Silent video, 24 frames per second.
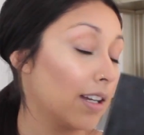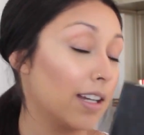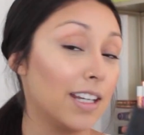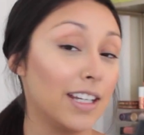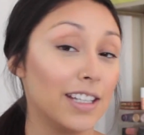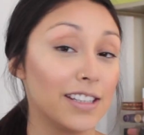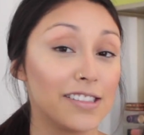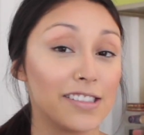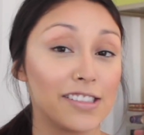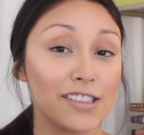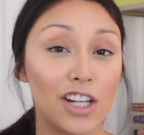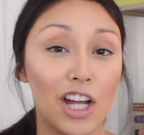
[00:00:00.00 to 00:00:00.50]

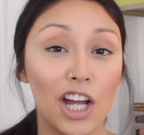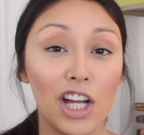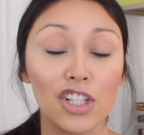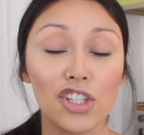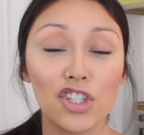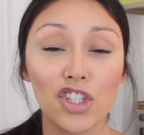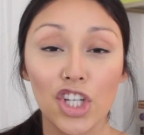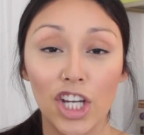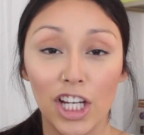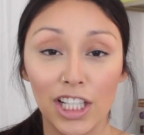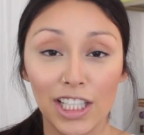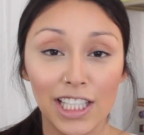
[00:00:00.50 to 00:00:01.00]
It's
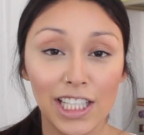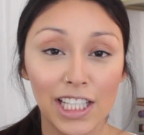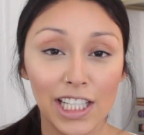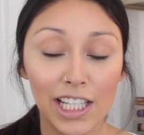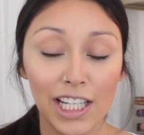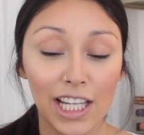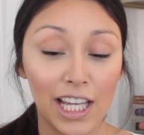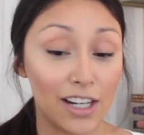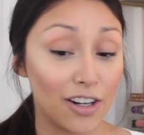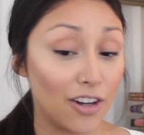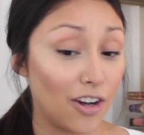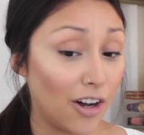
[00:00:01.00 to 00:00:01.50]
not
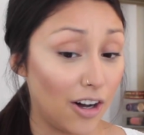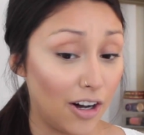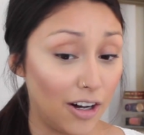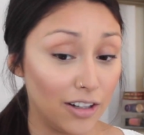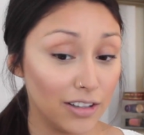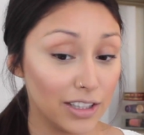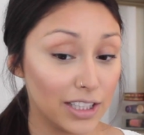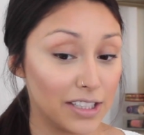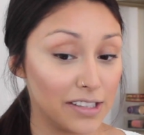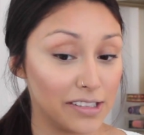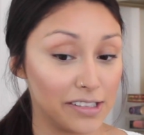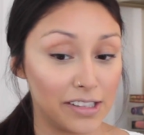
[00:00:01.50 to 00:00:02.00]
chunky at
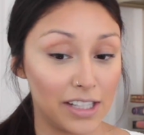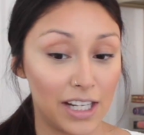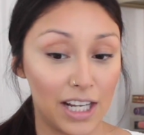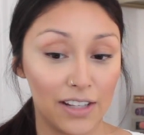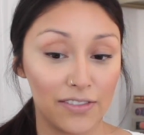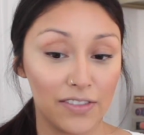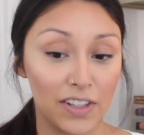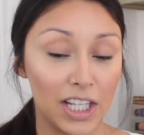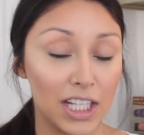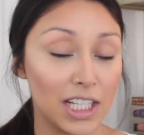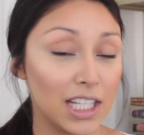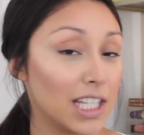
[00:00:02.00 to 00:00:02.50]
all. It doesn't
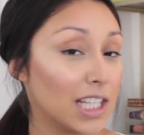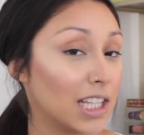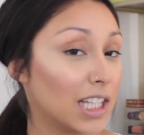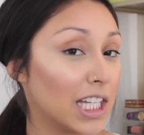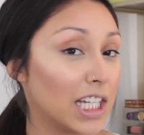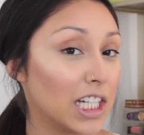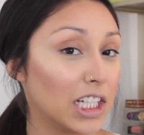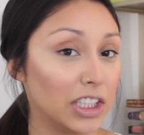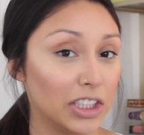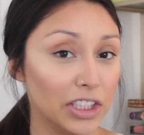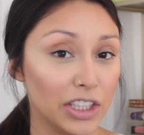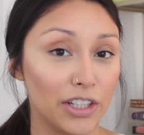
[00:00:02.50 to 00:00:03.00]
have any
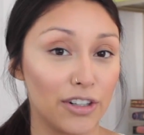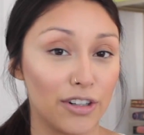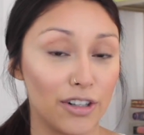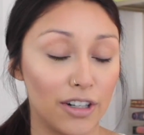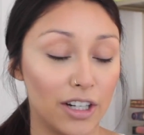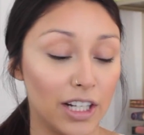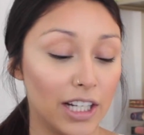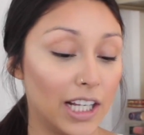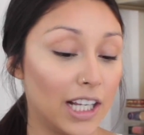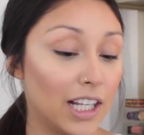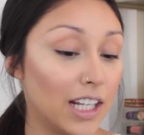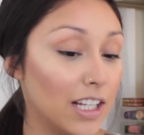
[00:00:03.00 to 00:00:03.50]
like glitter
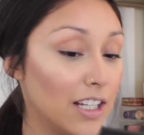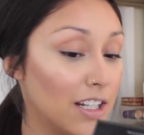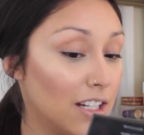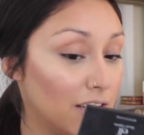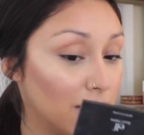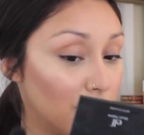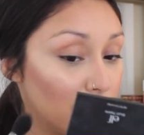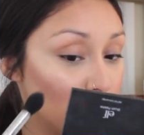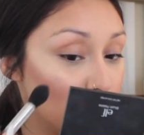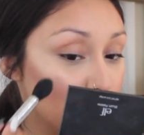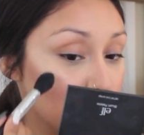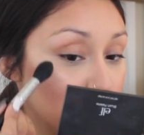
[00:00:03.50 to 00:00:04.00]
in it. It
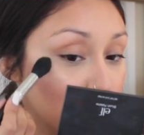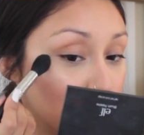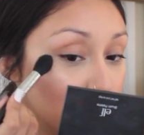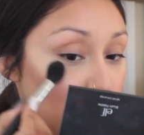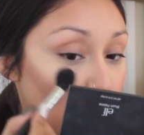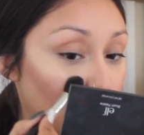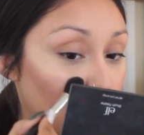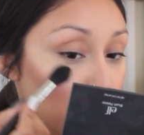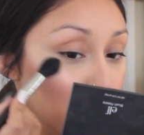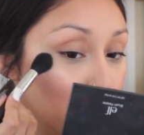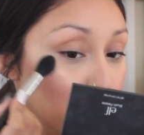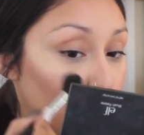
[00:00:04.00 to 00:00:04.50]
is just
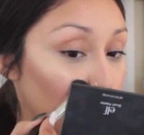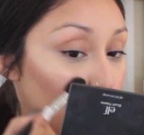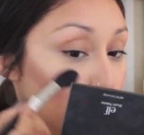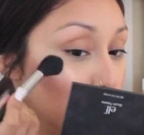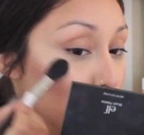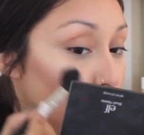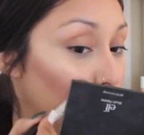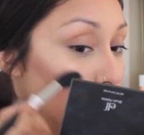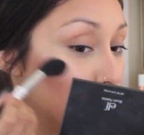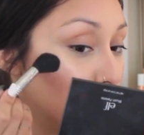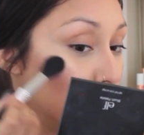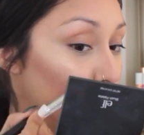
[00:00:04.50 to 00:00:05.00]
a
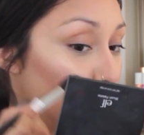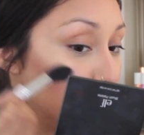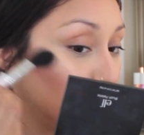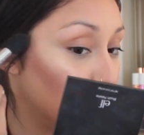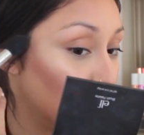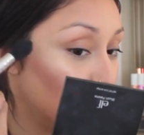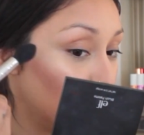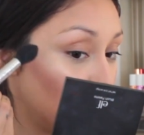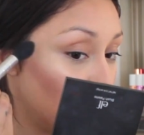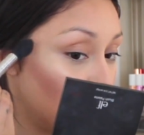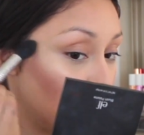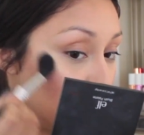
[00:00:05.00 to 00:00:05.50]

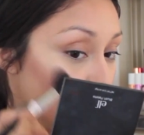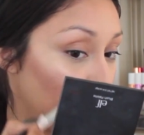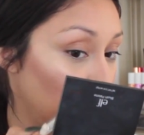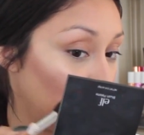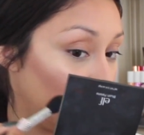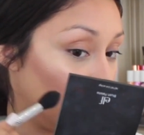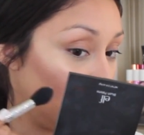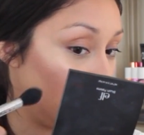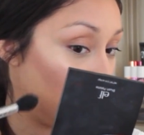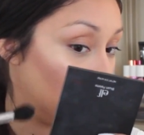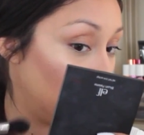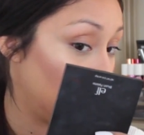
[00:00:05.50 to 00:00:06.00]
beautiful
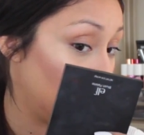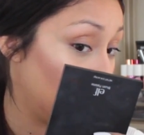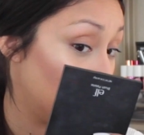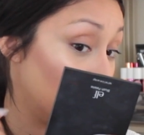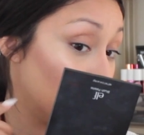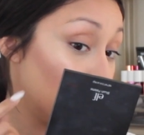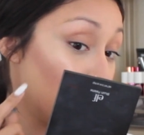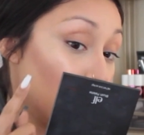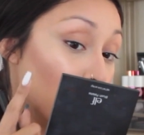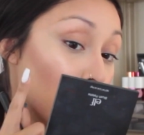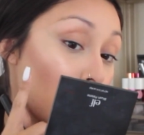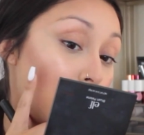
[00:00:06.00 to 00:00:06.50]
sheen.
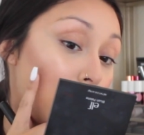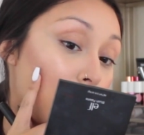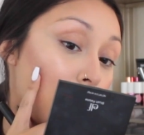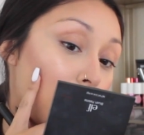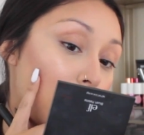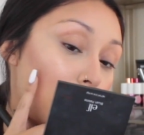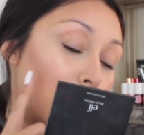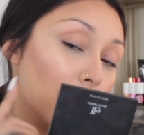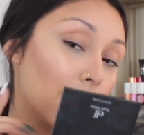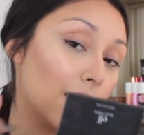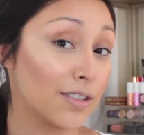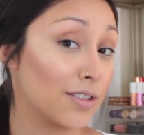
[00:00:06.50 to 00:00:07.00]

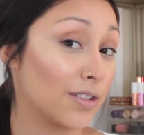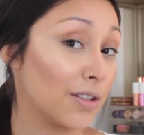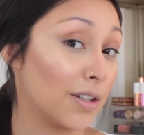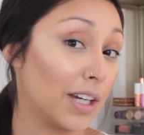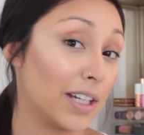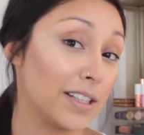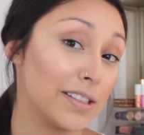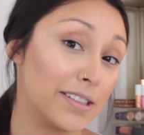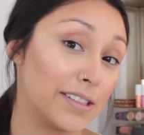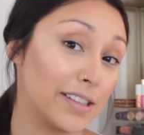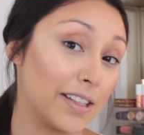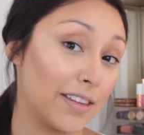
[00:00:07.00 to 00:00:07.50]
Do you
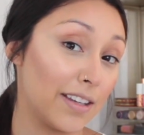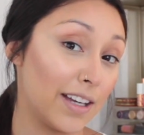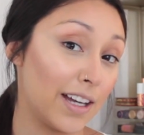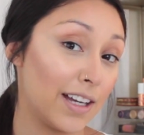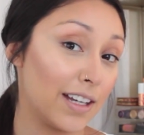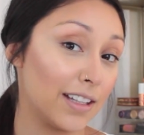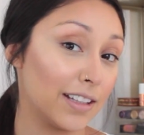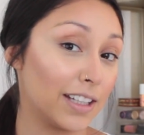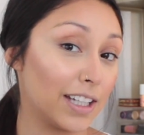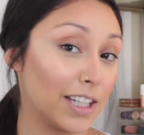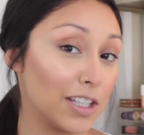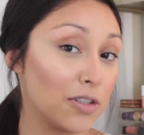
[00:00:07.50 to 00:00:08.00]
guys see
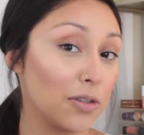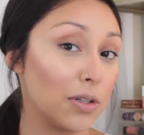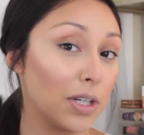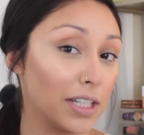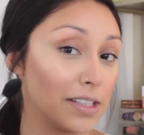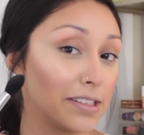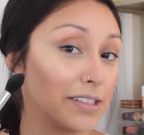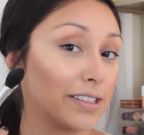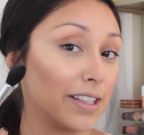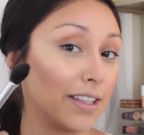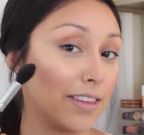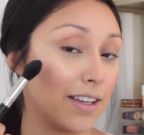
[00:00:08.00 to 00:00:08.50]
that? Can you
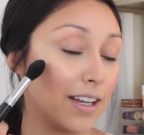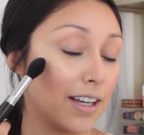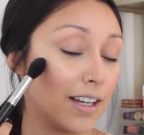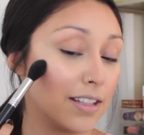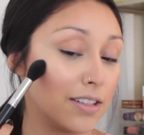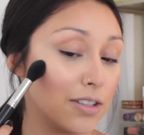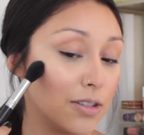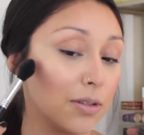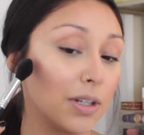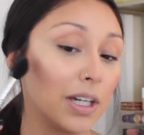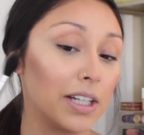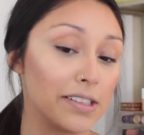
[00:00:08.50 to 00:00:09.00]
guys see
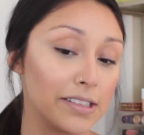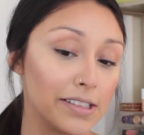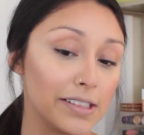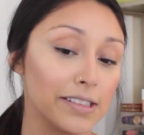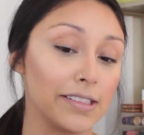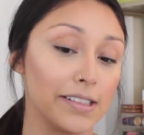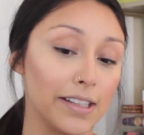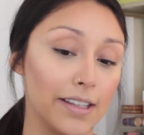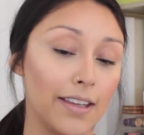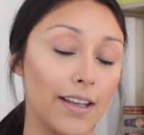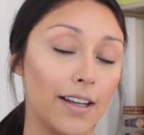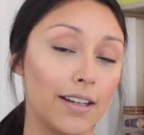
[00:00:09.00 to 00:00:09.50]
that? You guys
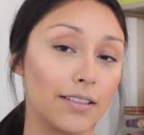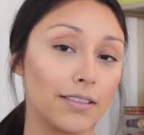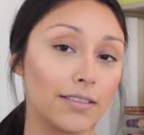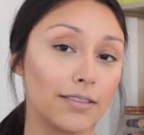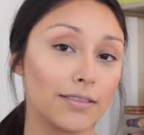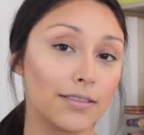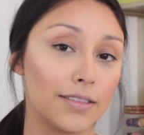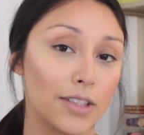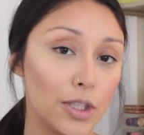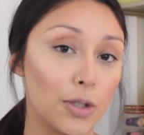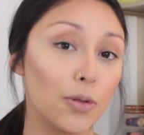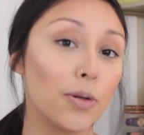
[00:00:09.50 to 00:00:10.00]
can see that.
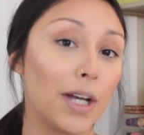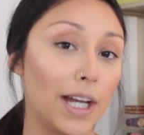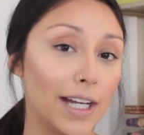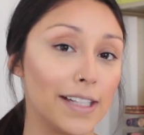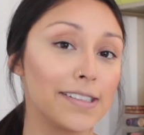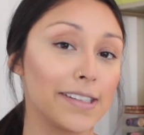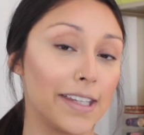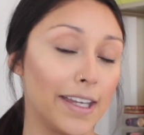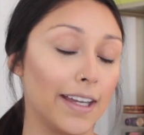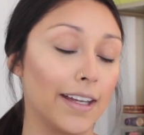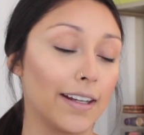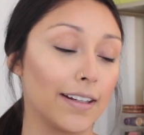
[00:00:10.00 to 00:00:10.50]
You
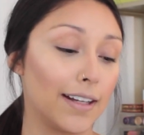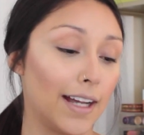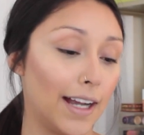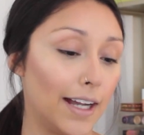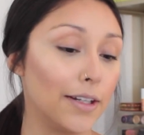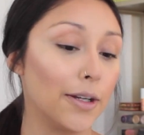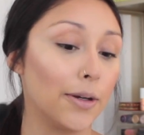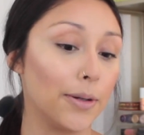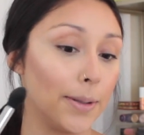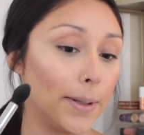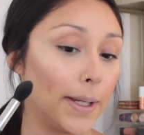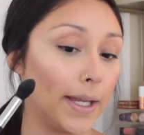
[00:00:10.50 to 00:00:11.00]
guys can. I
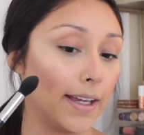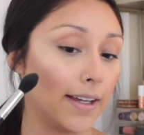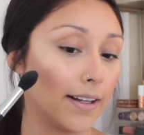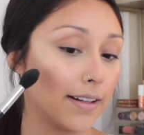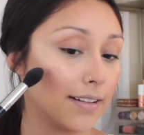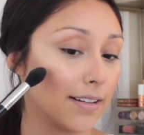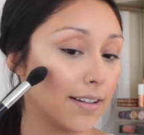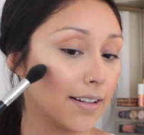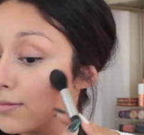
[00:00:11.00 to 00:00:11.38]
know you can.